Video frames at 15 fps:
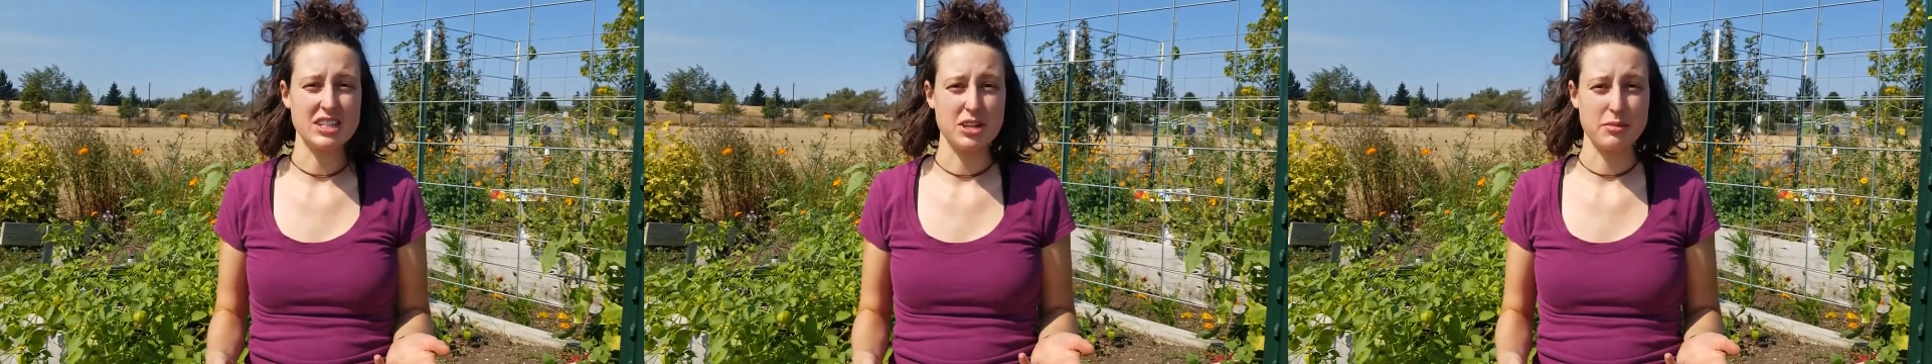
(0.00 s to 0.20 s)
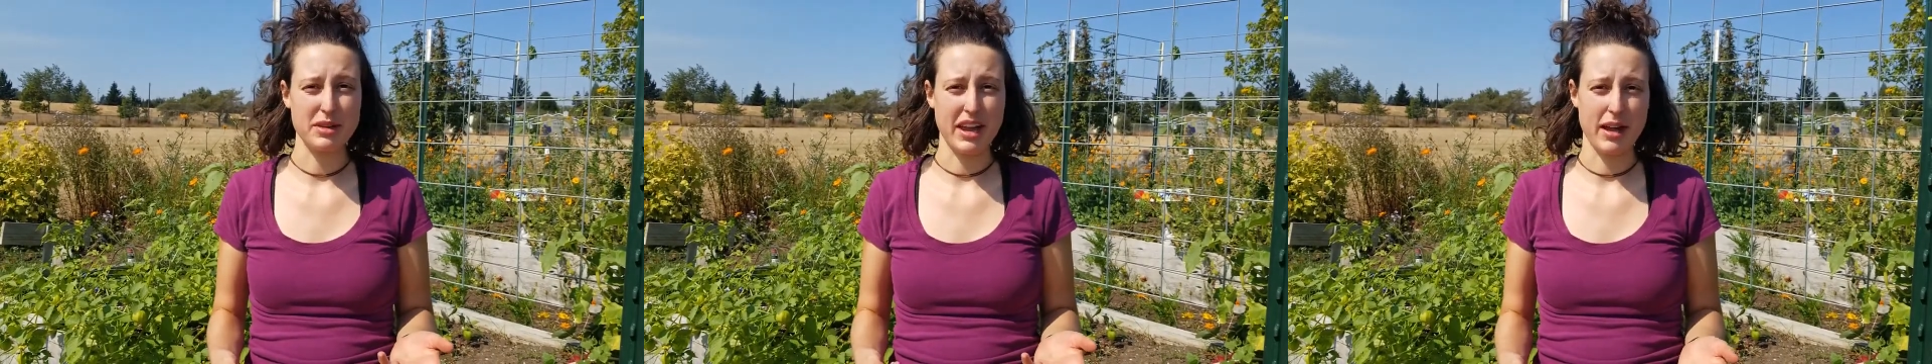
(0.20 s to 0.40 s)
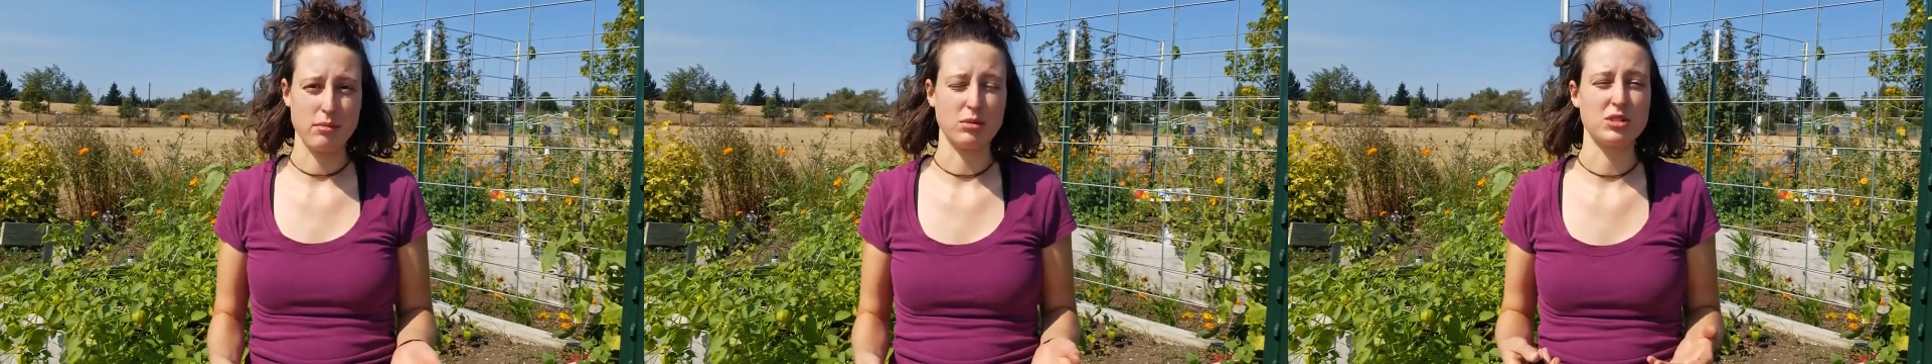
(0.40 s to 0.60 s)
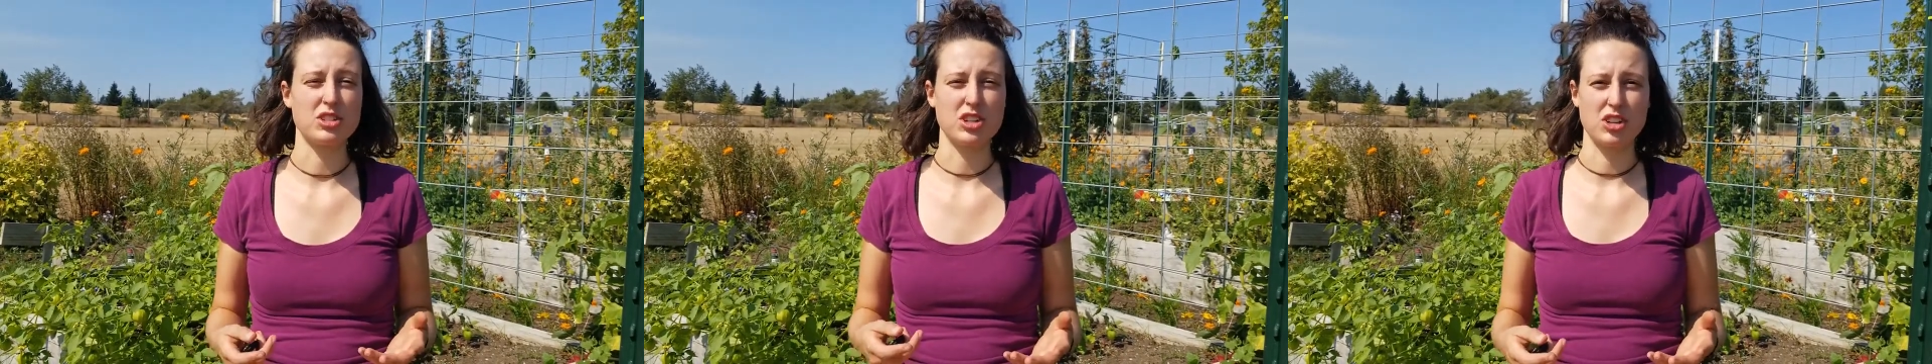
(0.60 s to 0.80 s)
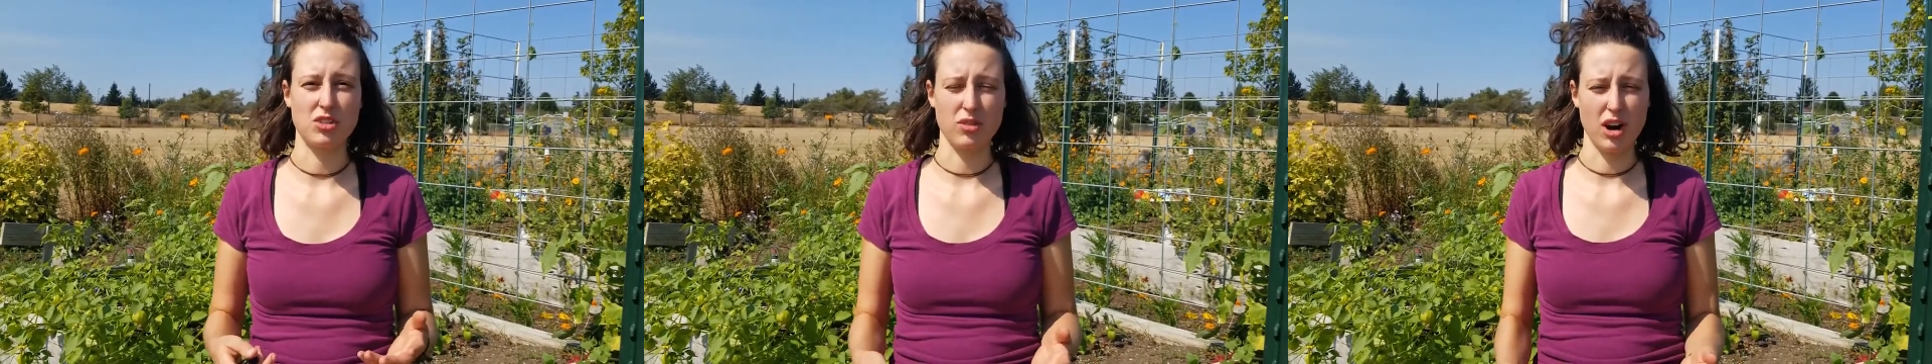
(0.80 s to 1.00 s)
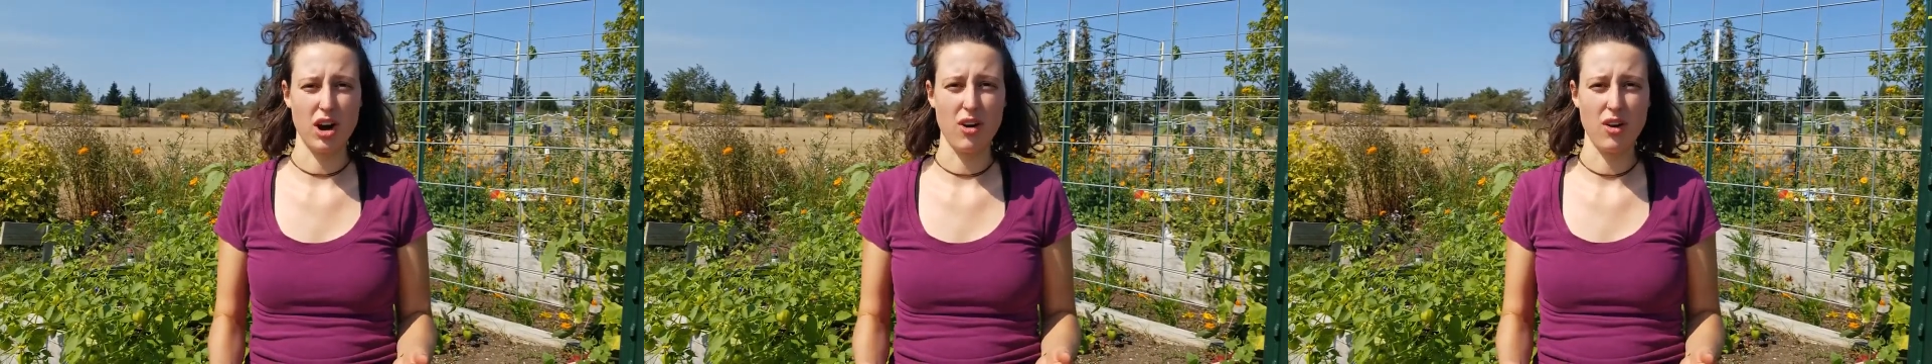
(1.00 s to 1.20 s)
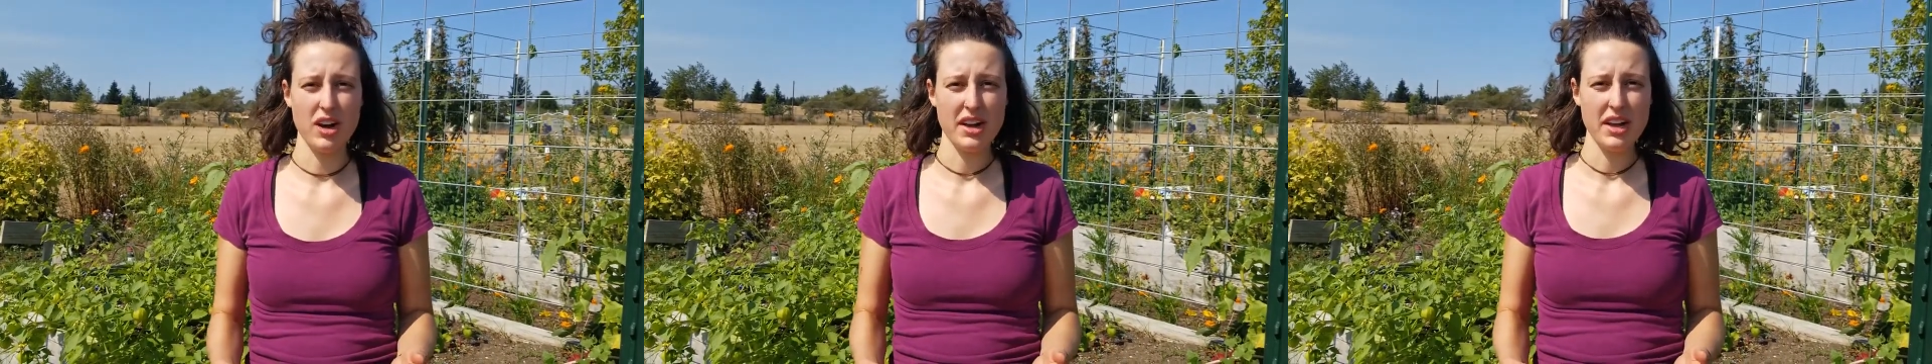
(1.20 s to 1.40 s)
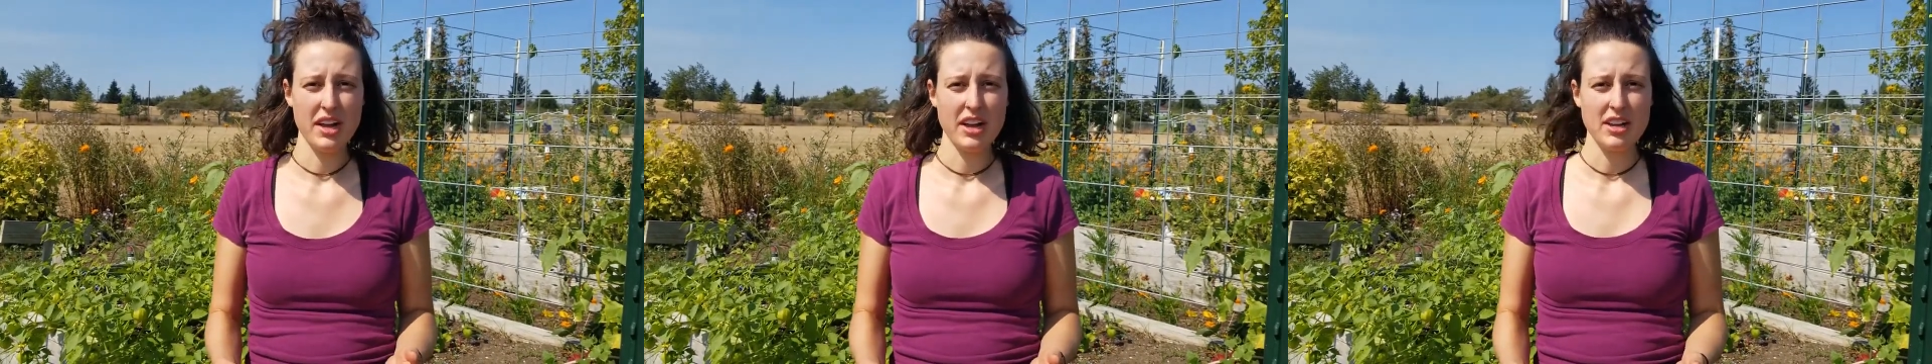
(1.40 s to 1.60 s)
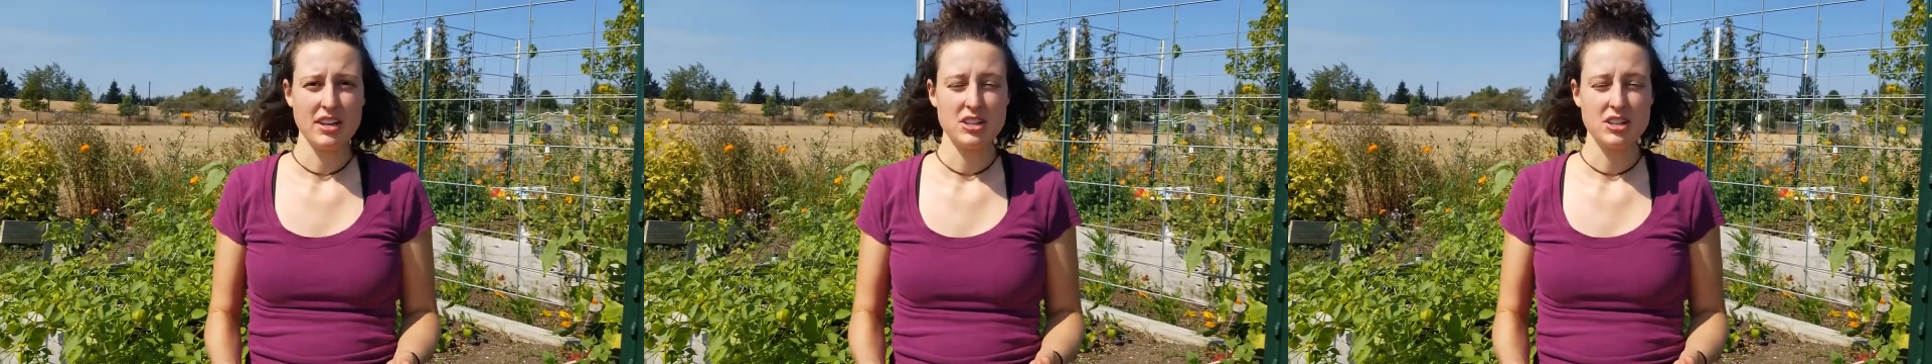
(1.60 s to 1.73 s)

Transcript: to be able to grow.